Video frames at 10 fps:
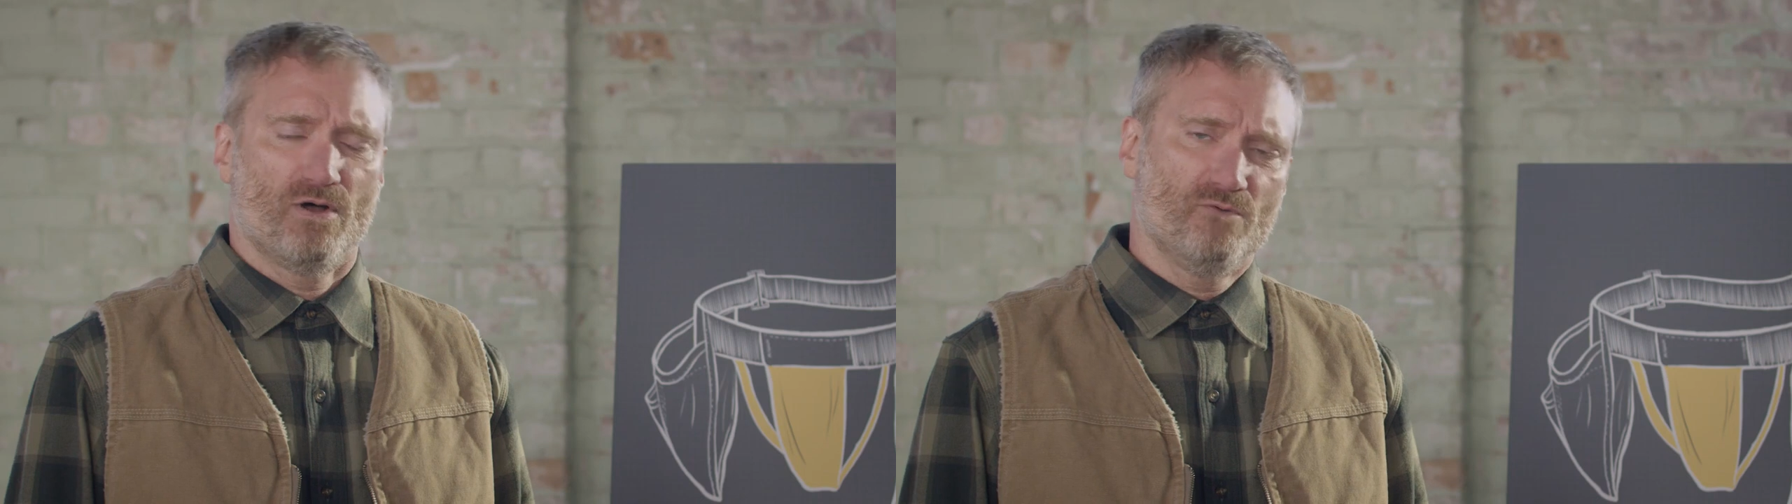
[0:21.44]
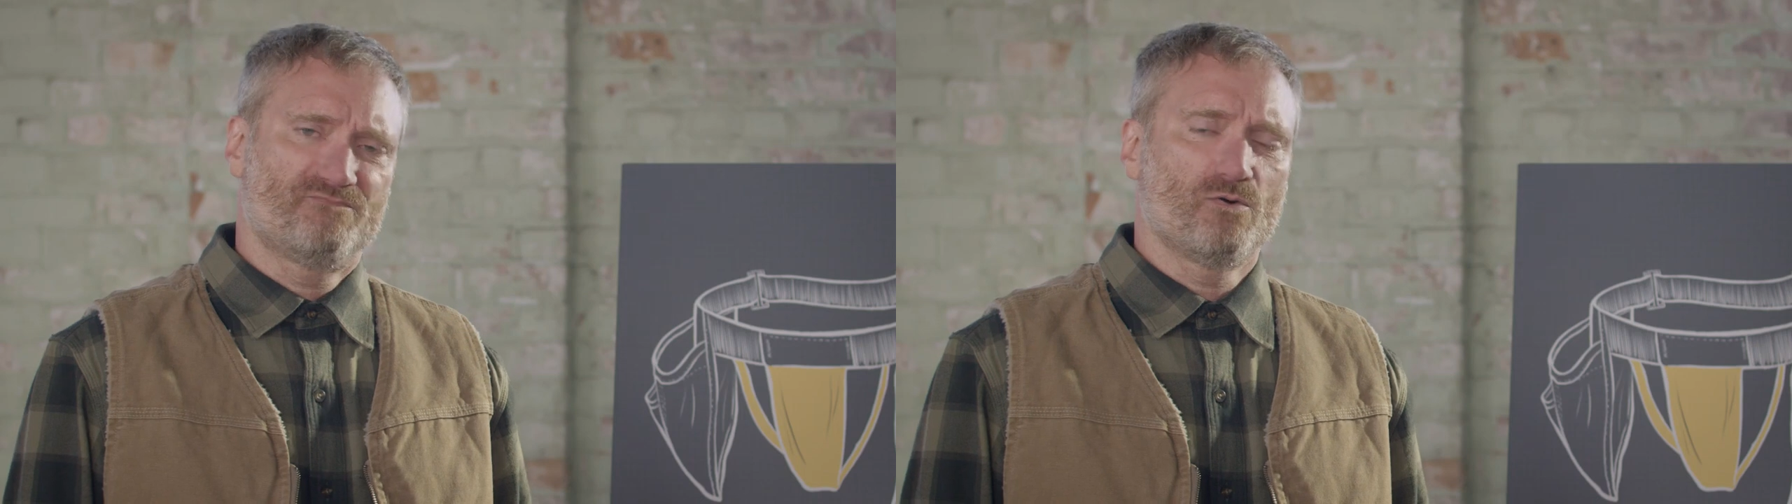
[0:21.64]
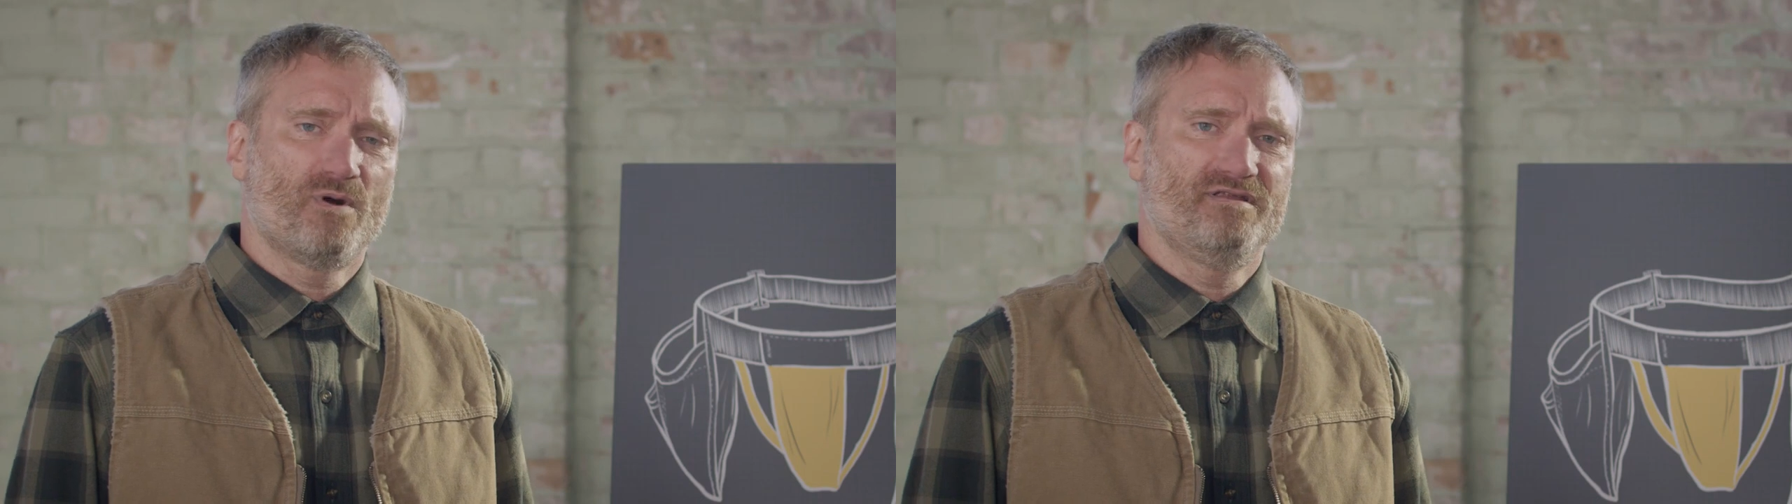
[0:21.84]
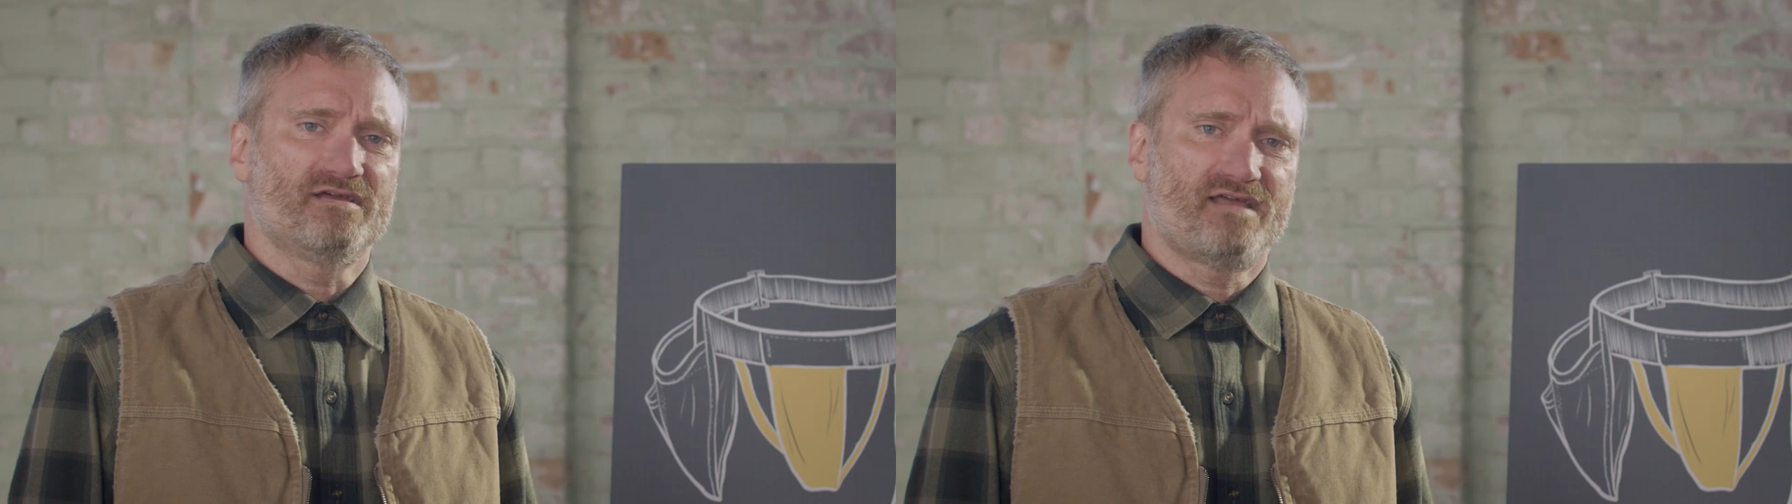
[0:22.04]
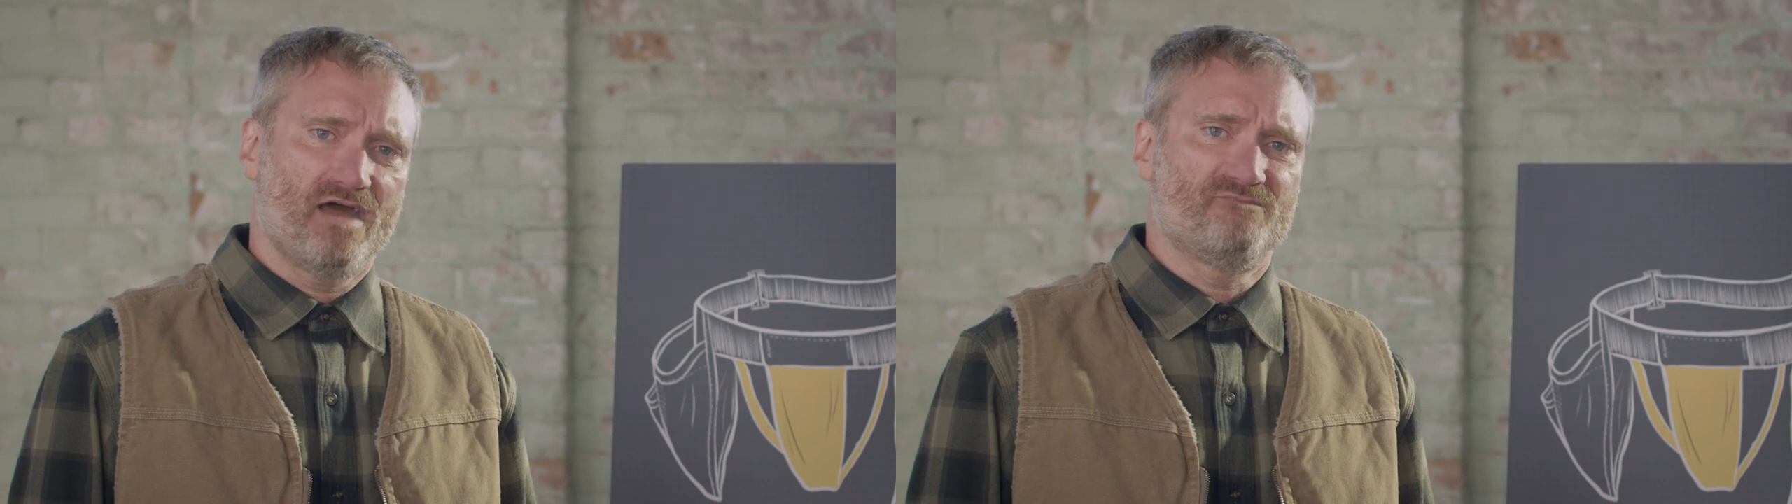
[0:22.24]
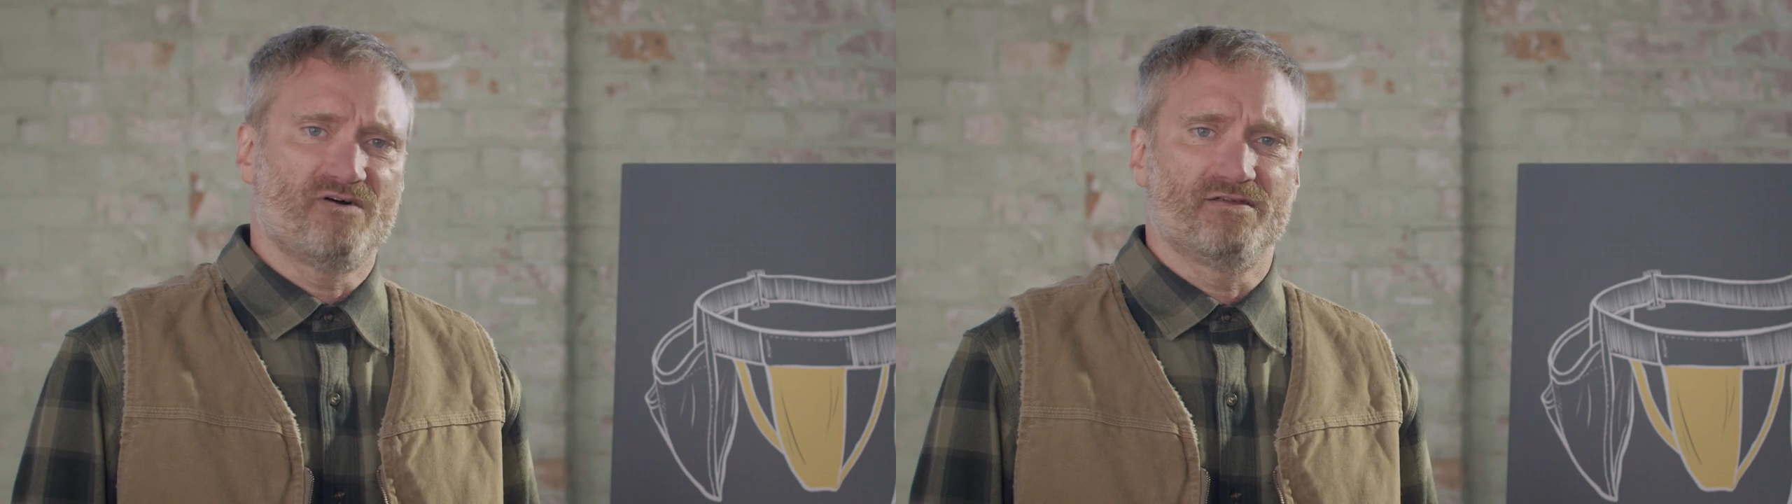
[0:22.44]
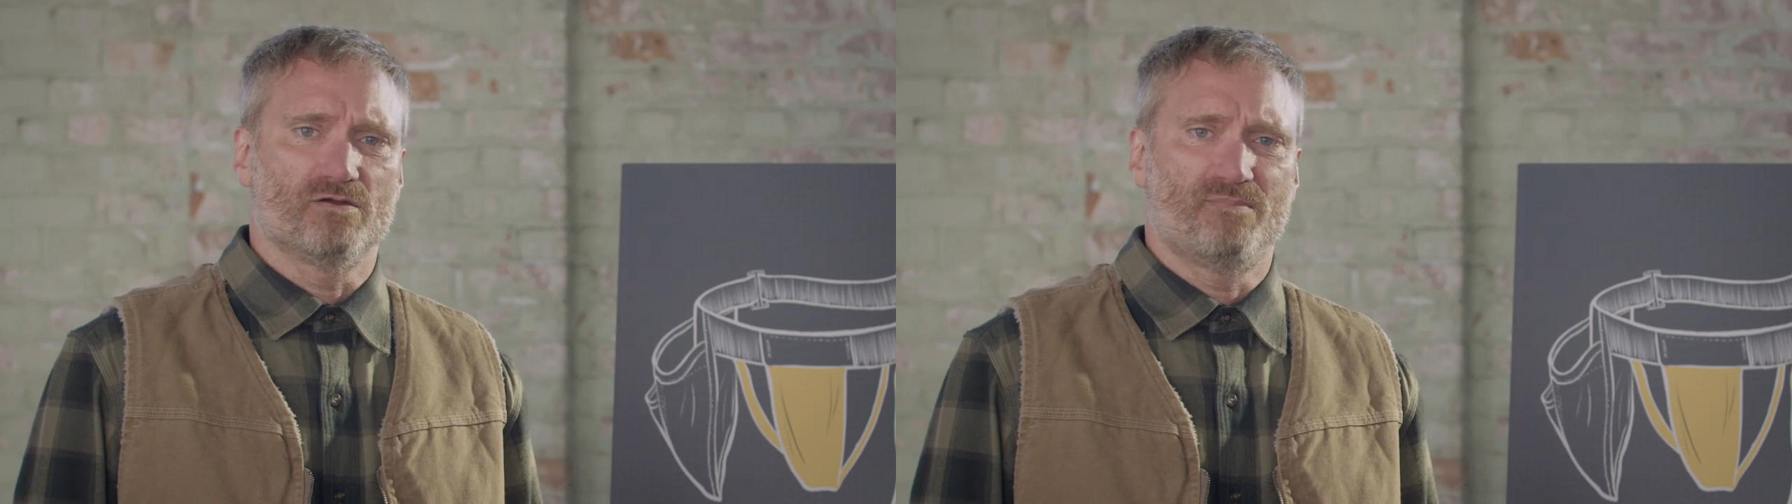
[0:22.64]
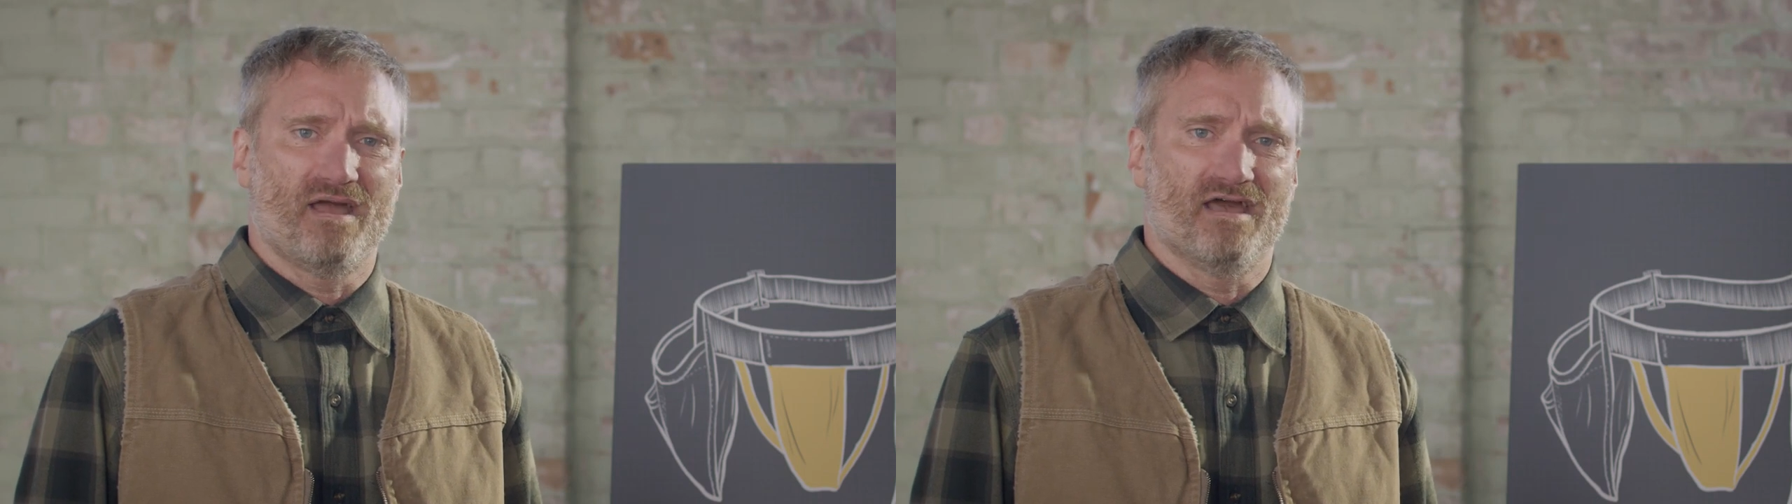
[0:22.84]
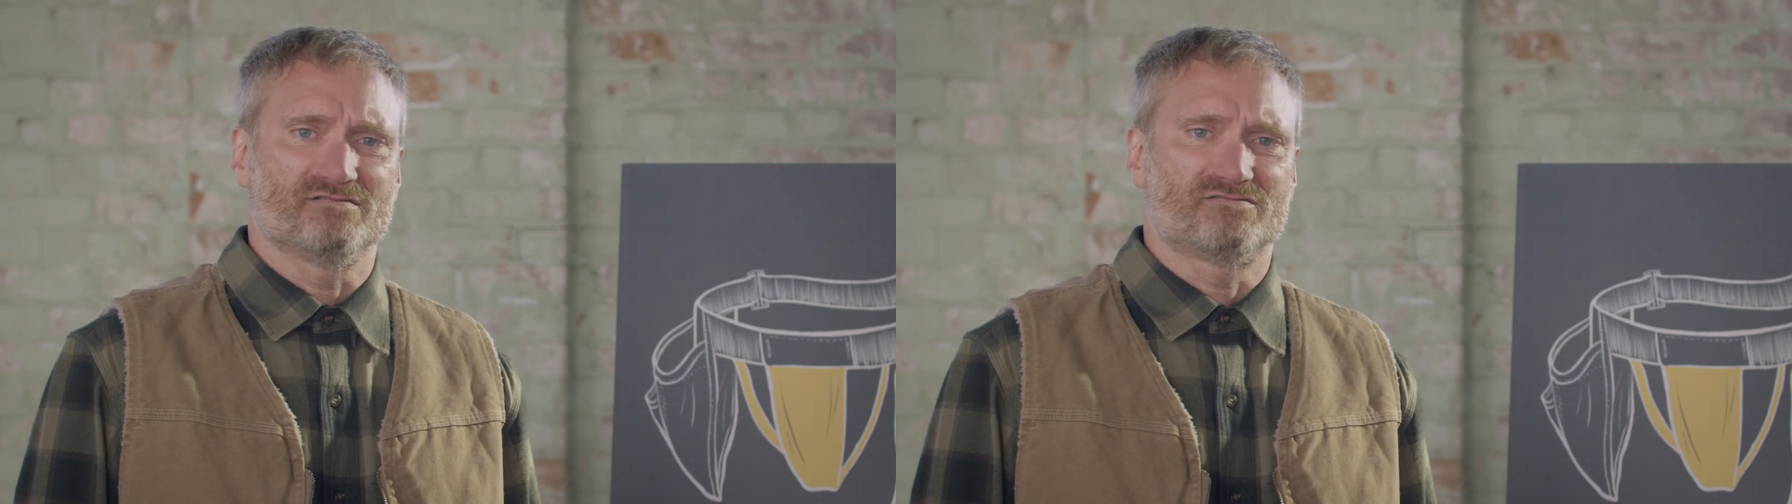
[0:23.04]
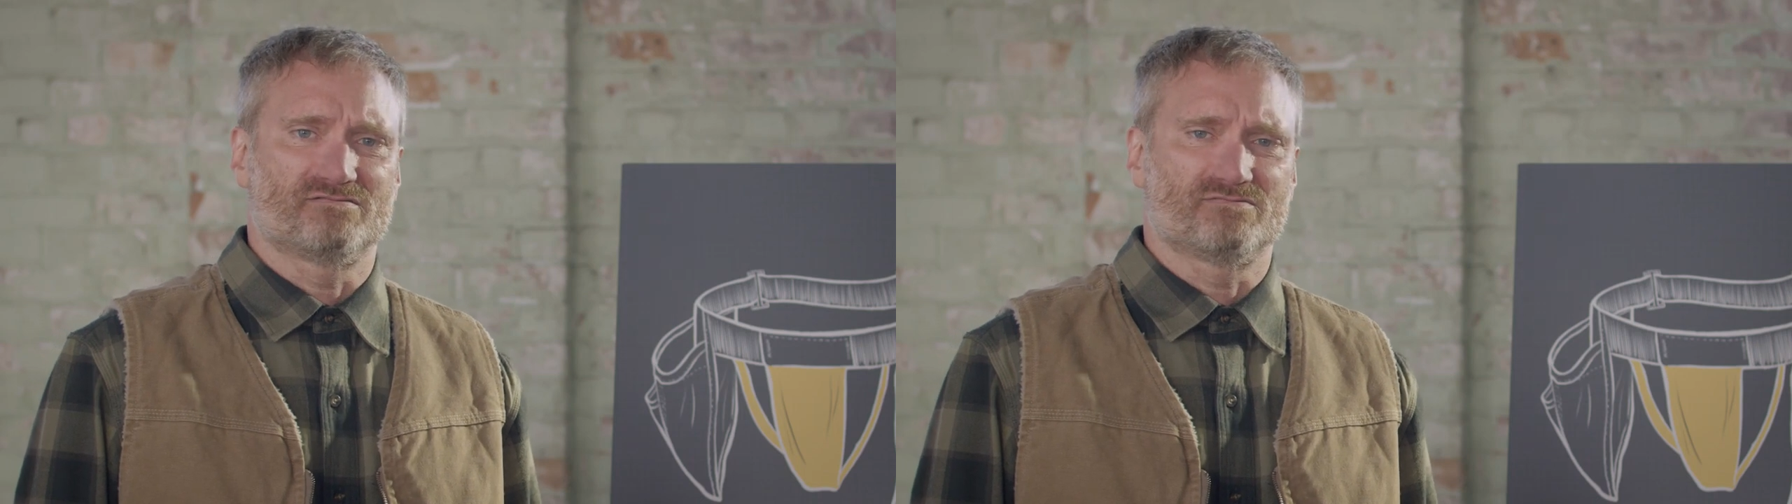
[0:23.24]
built for when you can't find your
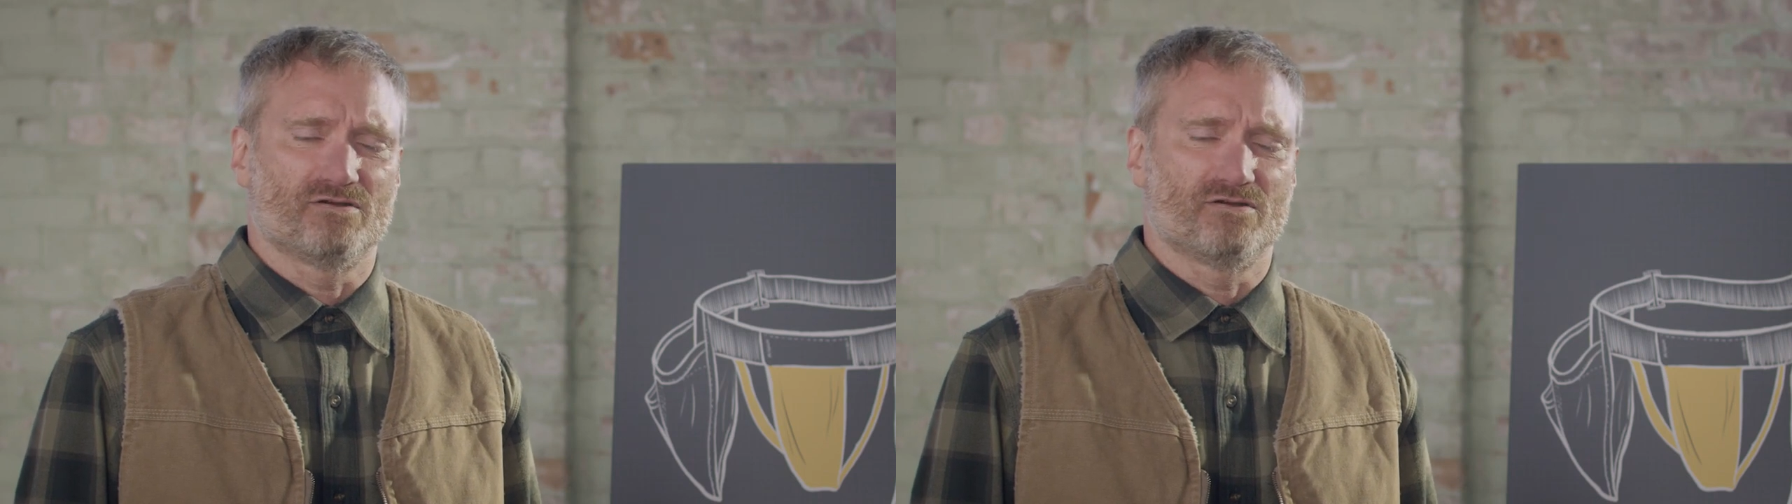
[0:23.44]
pants,